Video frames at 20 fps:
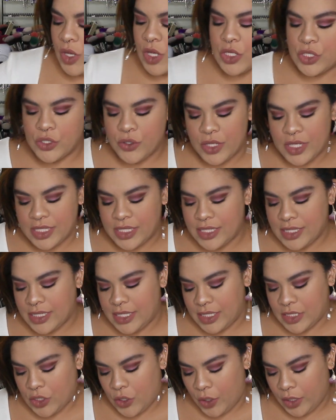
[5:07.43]
So this is
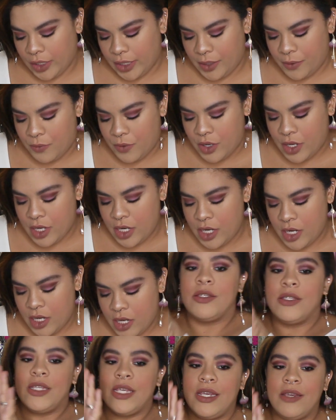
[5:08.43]
the Tartelette one.
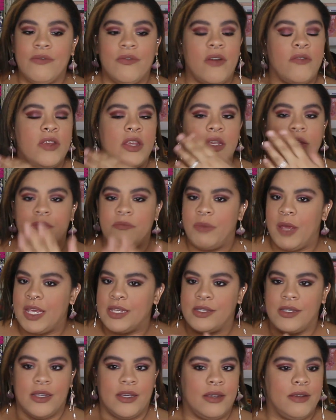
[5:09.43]
See, very
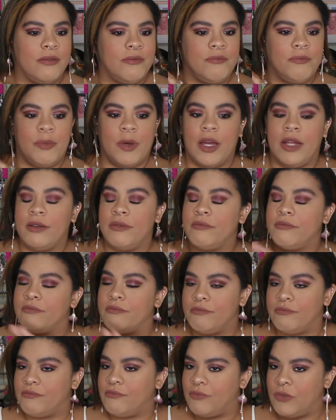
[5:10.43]
basic, but
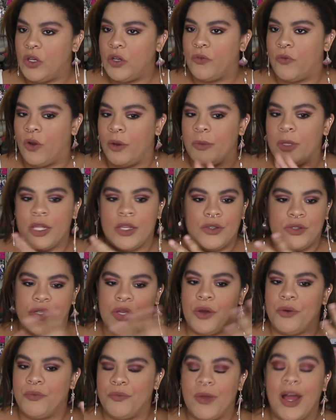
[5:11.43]
good formula.
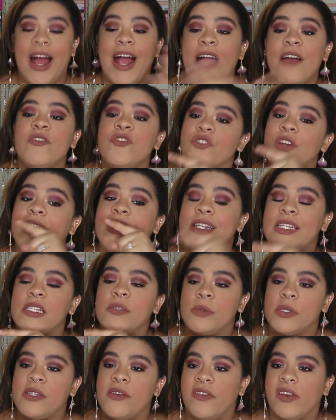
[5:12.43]
So I haven't tried these
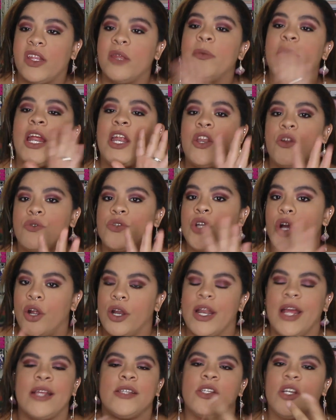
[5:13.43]
specifically, but I know Tarte
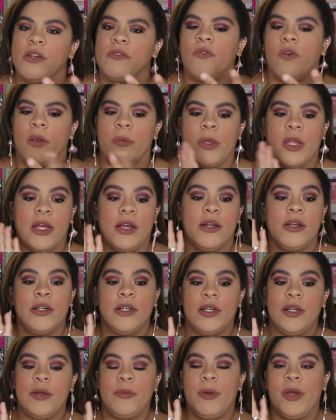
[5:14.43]
has a good formula.
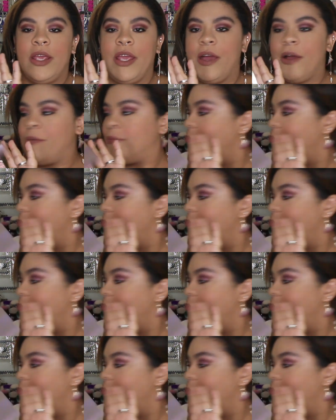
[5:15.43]
But yeah,